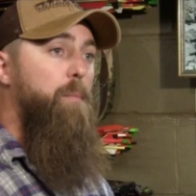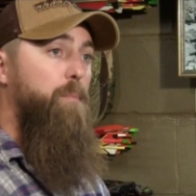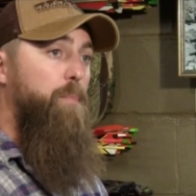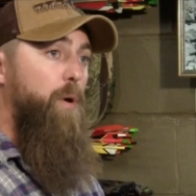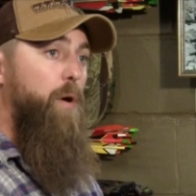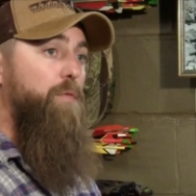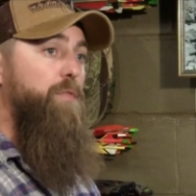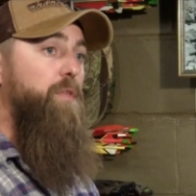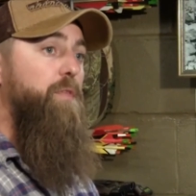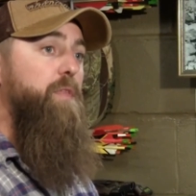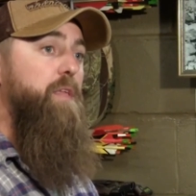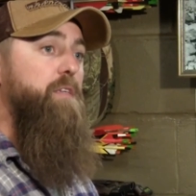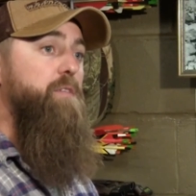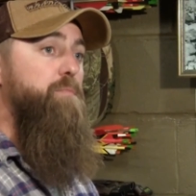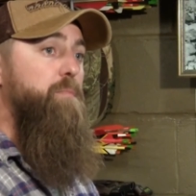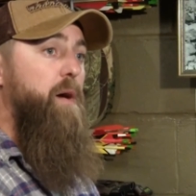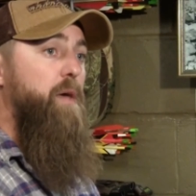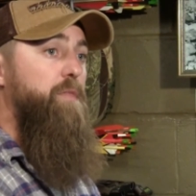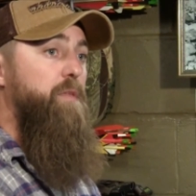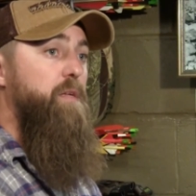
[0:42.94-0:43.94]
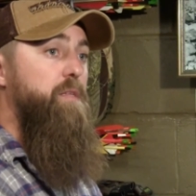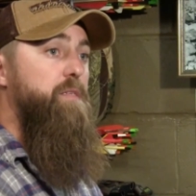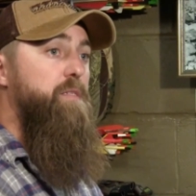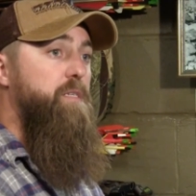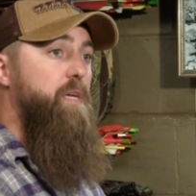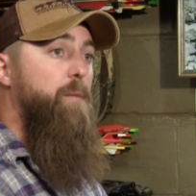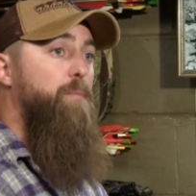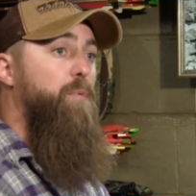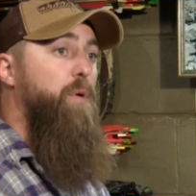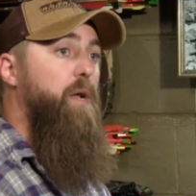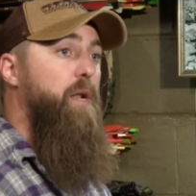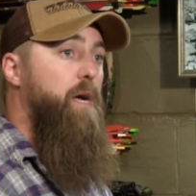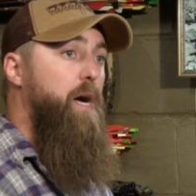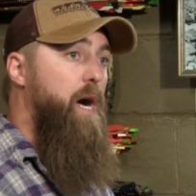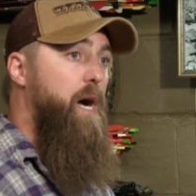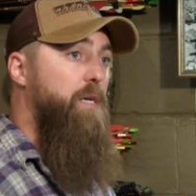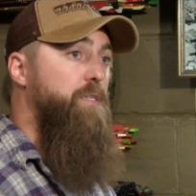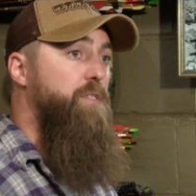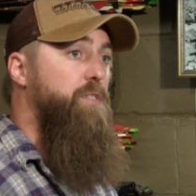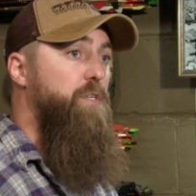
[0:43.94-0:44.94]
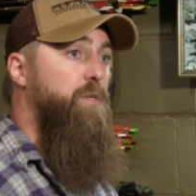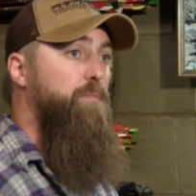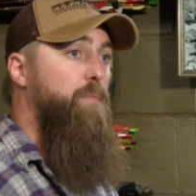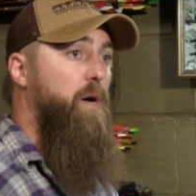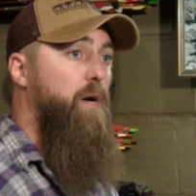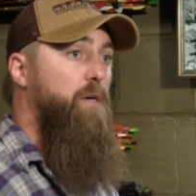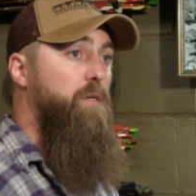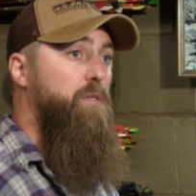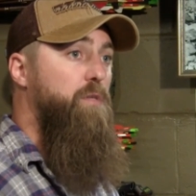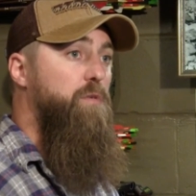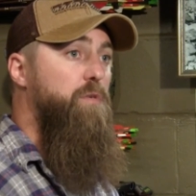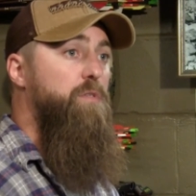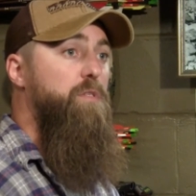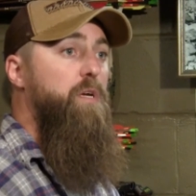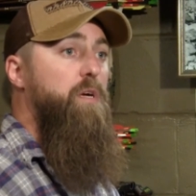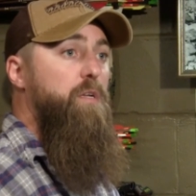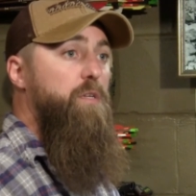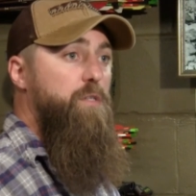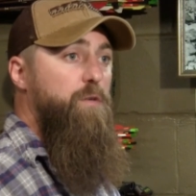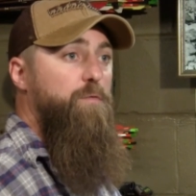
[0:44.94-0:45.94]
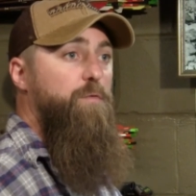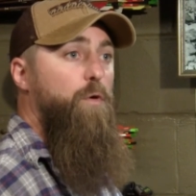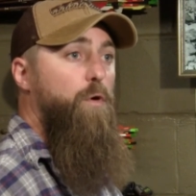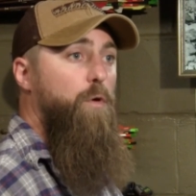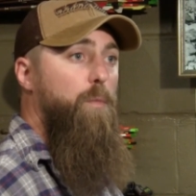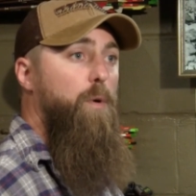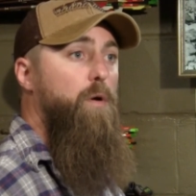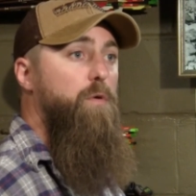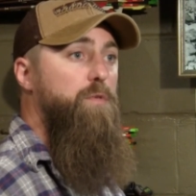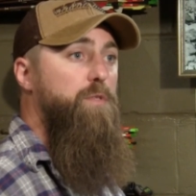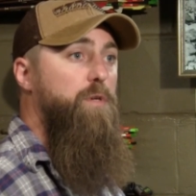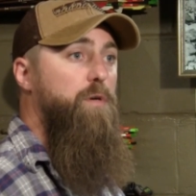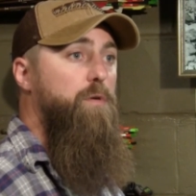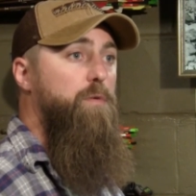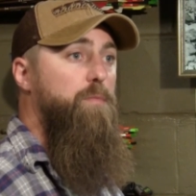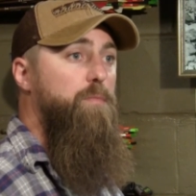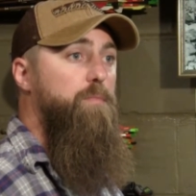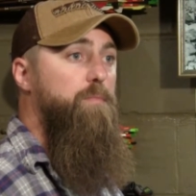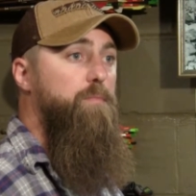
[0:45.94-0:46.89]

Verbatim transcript: Both of these methods separate oxygen molecules to form ozone.